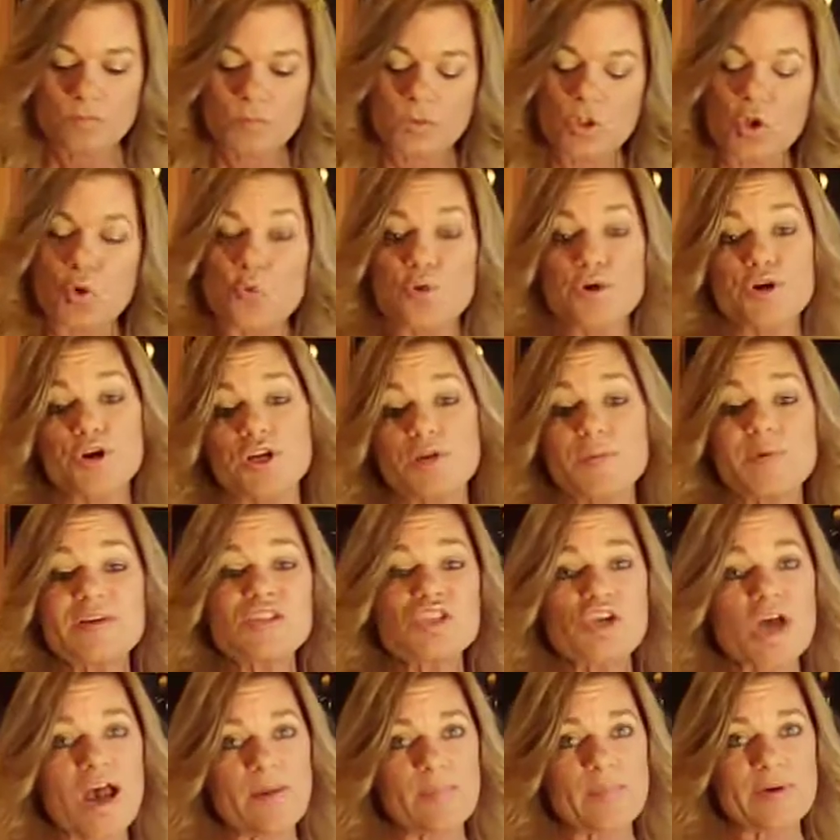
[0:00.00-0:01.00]
We're going to be
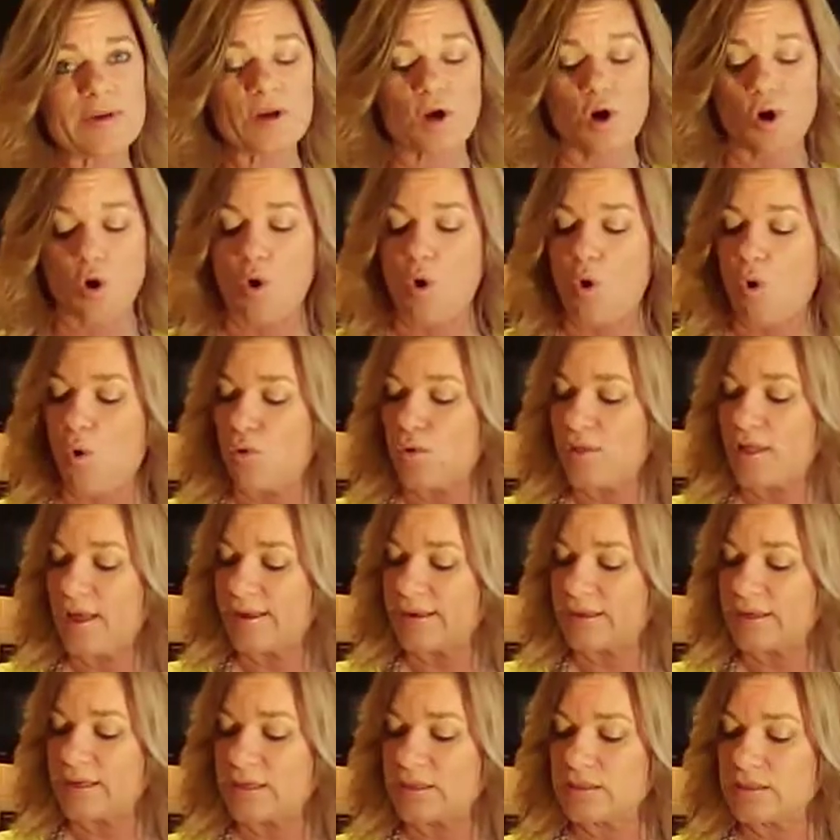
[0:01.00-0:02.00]
chopping a whole
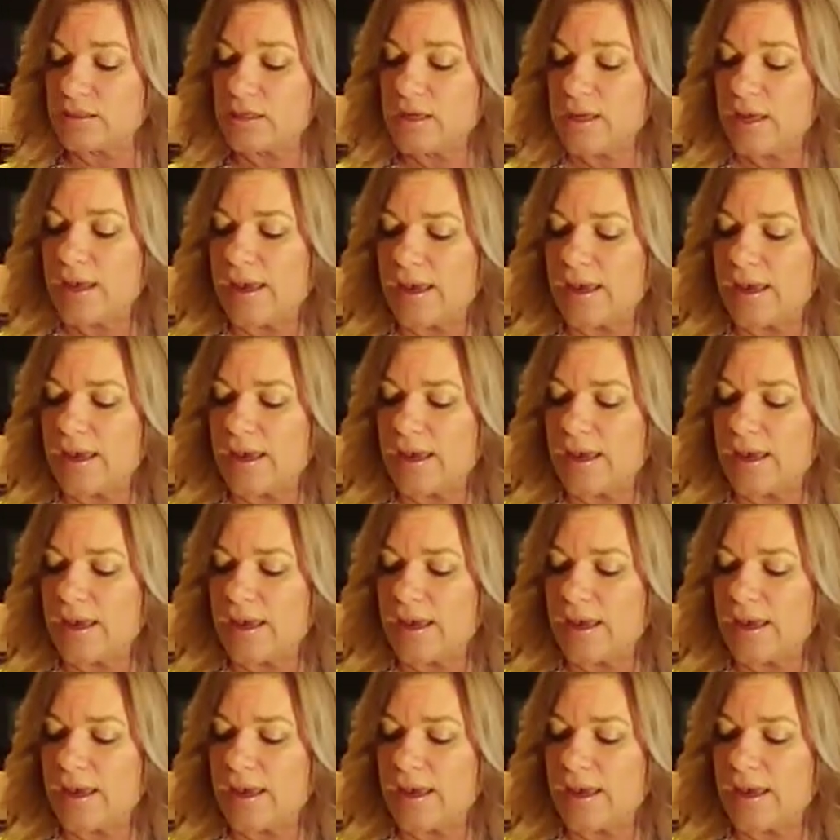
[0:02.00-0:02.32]
onion